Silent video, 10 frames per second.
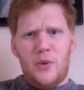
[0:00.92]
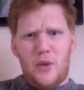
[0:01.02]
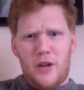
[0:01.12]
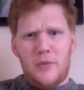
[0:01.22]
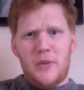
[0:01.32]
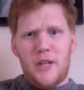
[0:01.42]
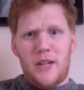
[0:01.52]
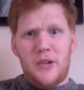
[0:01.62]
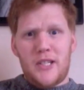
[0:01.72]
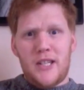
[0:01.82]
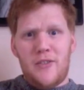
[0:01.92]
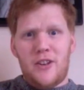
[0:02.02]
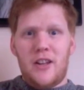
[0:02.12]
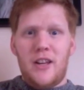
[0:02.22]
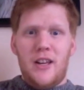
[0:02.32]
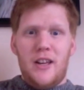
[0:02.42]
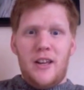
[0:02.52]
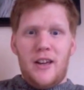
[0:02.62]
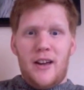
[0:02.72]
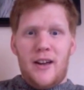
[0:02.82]
Welcome to Geek Week 7.
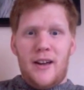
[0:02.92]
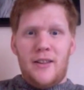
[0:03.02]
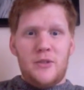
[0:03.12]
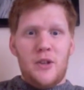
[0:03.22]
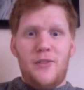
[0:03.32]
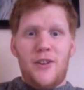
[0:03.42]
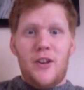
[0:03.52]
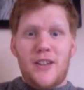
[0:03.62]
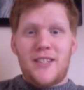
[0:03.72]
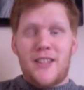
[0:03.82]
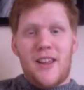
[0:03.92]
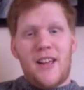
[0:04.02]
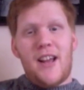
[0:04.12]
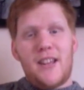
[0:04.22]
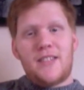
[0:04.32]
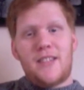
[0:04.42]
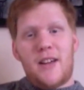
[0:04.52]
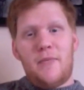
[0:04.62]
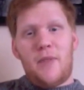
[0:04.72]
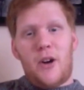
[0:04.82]
There was no video yesterday as
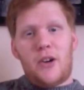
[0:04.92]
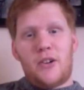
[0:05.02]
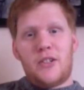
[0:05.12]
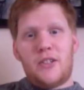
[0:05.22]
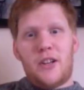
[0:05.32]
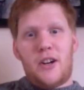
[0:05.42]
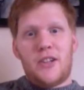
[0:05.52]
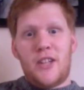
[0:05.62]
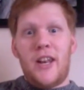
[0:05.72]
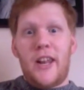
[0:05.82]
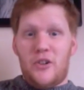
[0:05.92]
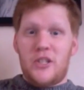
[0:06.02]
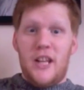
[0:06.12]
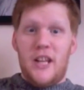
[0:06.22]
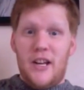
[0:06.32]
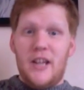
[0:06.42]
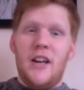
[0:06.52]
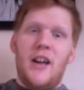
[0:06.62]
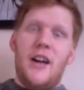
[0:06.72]
our Sunday Christina